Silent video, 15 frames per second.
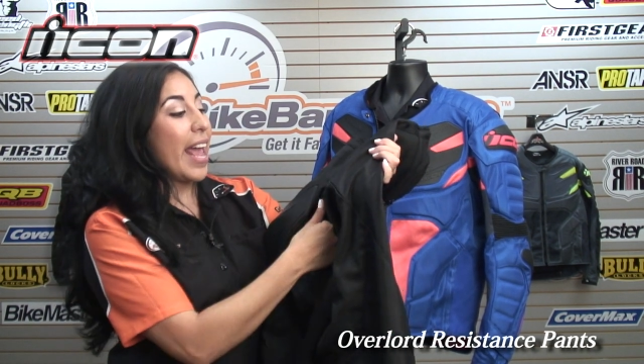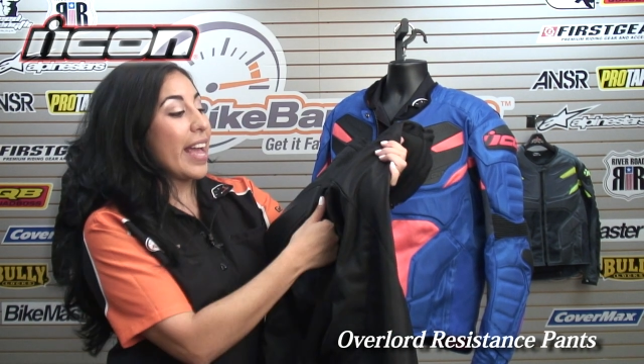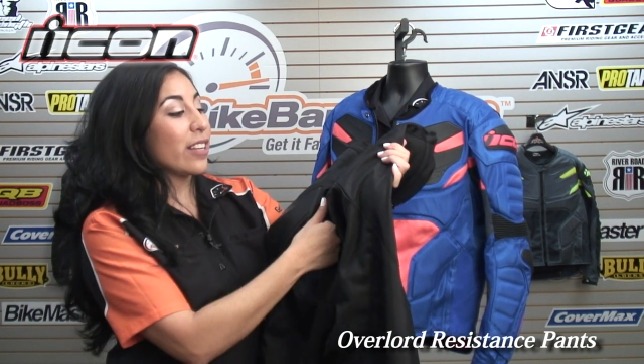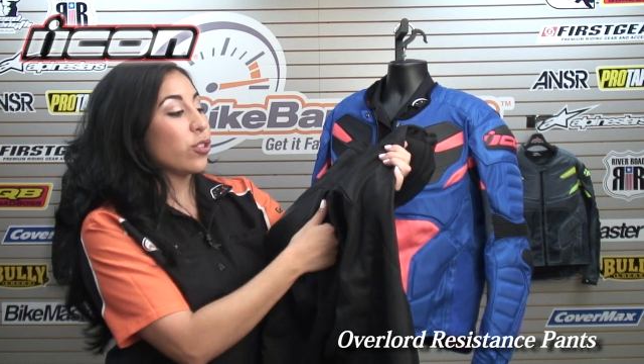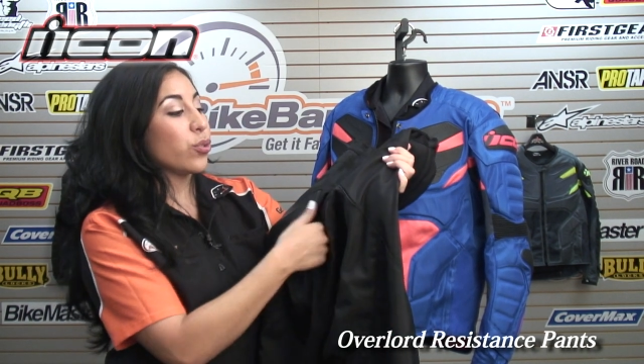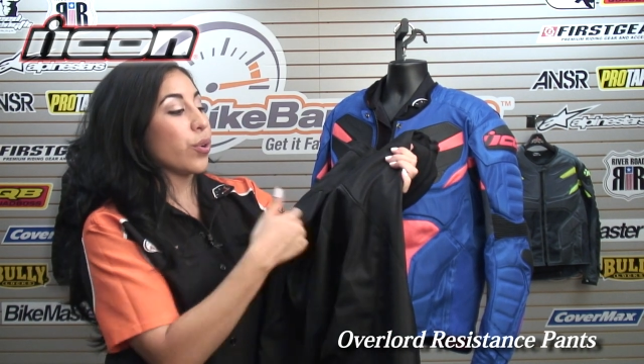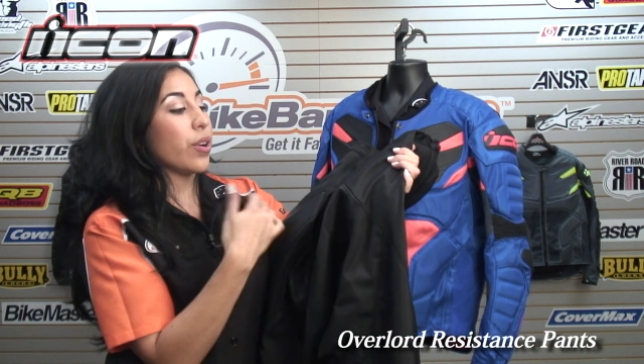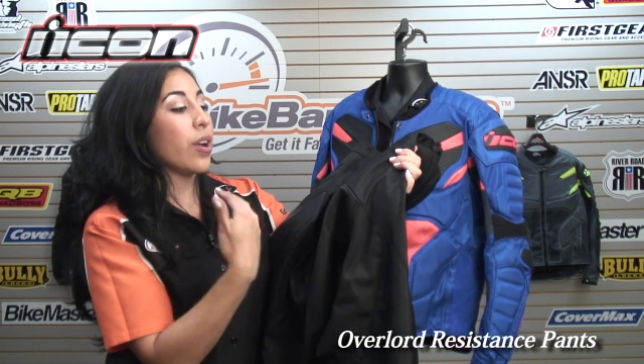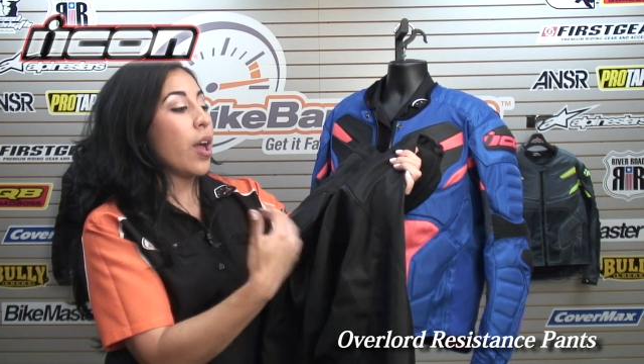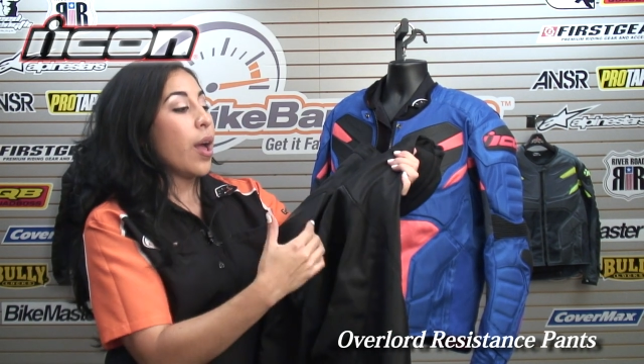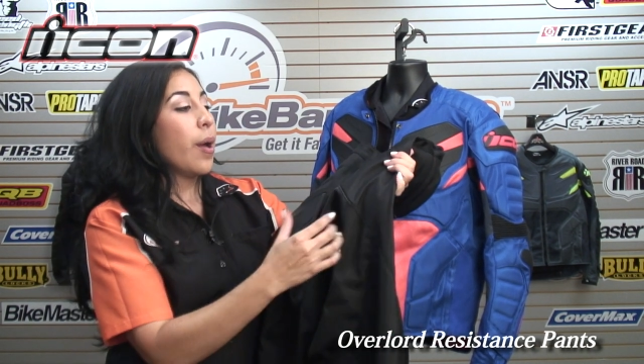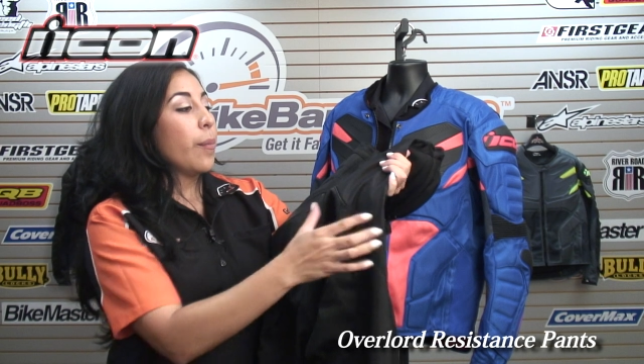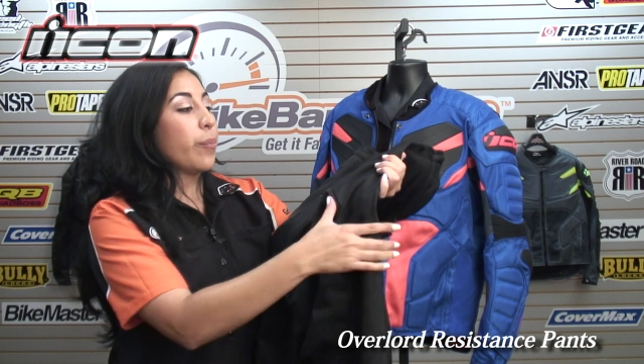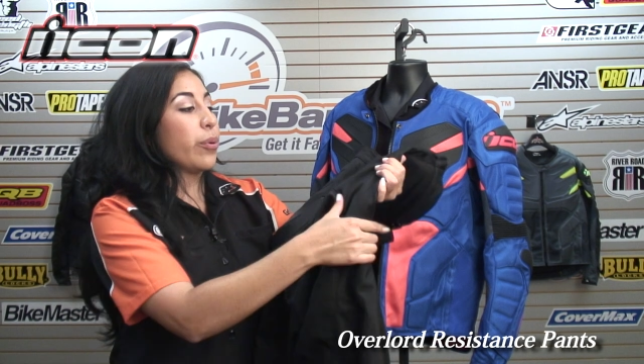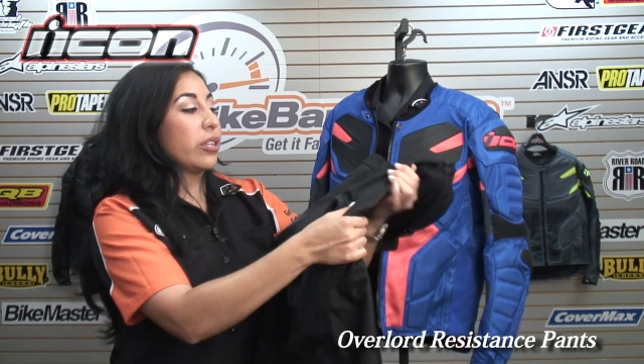extra
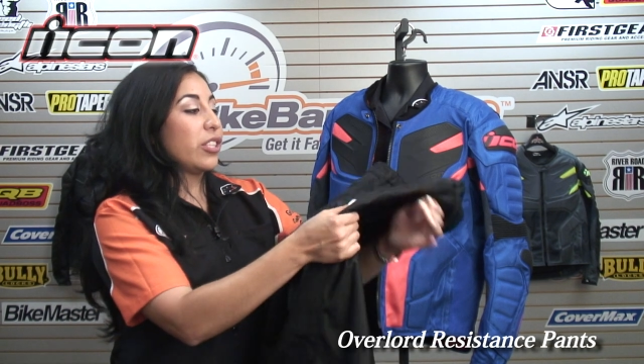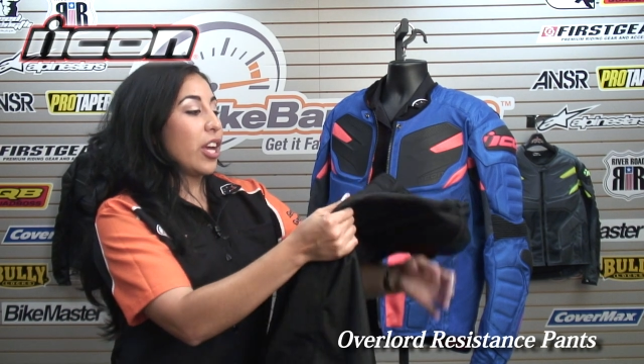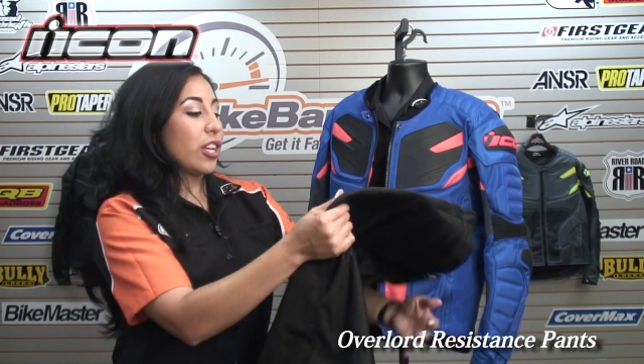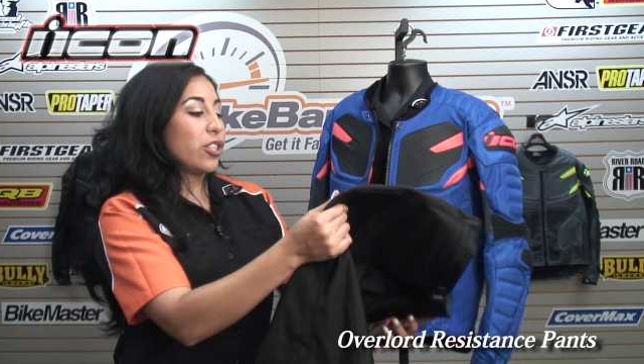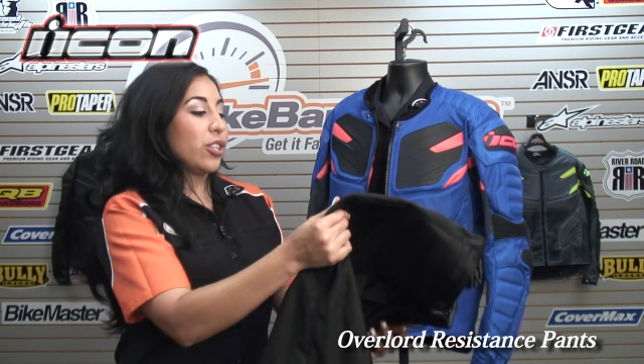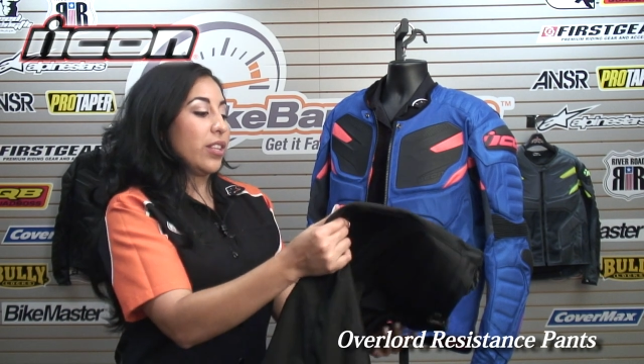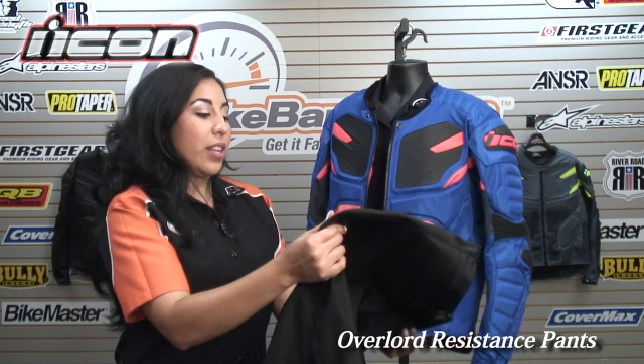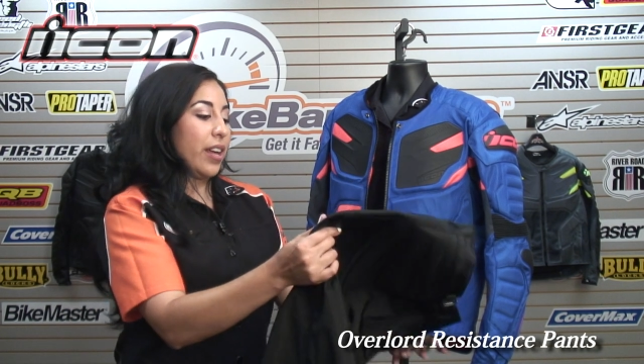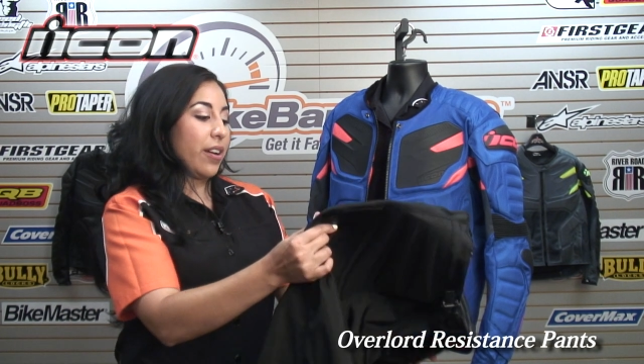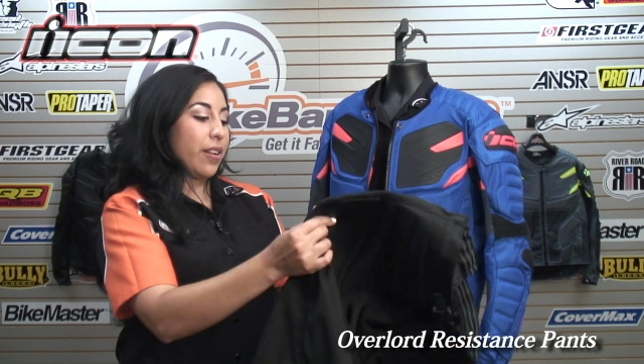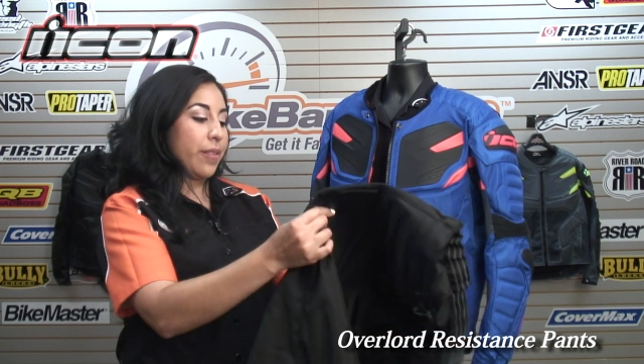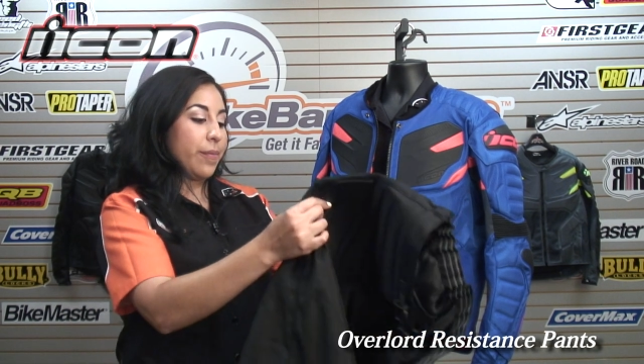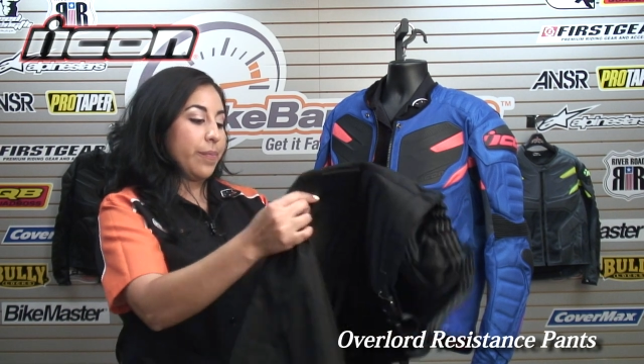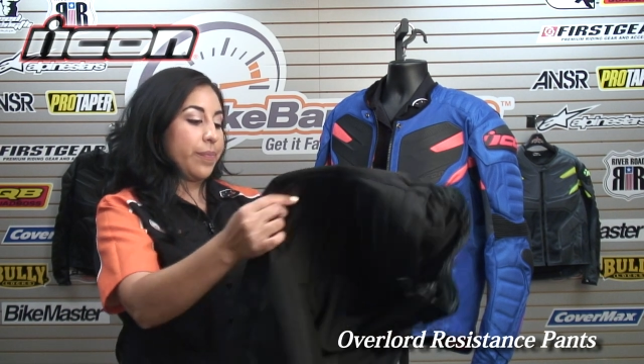protection there